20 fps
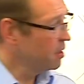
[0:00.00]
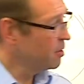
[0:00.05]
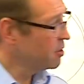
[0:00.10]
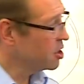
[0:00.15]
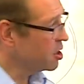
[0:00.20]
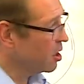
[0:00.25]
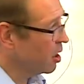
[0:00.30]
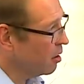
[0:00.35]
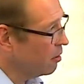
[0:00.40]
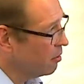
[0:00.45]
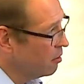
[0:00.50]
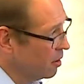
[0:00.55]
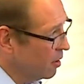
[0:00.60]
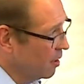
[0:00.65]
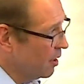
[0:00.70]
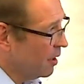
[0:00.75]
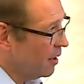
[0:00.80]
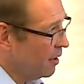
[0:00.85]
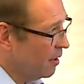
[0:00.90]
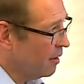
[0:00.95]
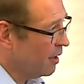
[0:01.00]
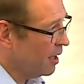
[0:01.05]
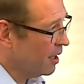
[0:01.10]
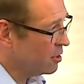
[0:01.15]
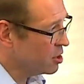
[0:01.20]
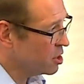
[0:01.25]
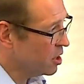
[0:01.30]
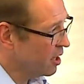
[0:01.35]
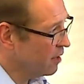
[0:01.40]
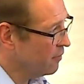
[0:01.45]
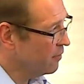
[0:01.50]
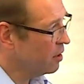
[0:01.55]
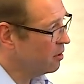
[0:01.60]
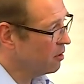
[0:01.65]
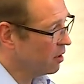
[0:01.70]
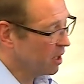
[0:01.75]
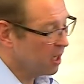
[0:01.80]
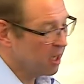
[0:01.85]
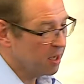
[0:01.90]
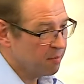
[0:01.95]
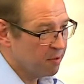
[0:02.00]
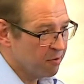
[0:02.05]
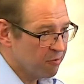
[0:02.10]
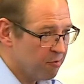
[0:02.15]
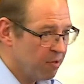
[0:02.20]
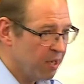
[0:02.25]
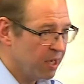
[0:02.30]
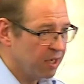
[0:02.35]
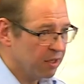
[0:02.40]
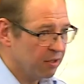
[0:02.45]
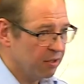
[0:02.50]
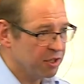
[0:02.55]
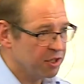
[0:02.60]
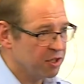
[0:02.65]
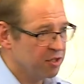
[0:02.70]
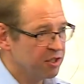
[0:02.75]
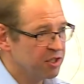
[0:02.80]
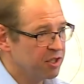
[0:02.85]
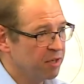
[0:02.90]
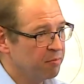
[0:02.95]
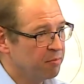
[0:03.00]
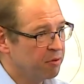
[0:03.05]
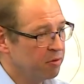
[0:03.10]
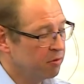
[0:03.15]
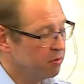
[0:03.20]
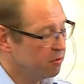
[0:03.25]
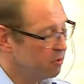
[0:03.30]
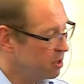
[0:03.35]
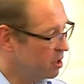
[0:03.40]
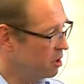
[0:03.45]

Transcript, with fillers: So, actually, if you can keep it really nice and simple,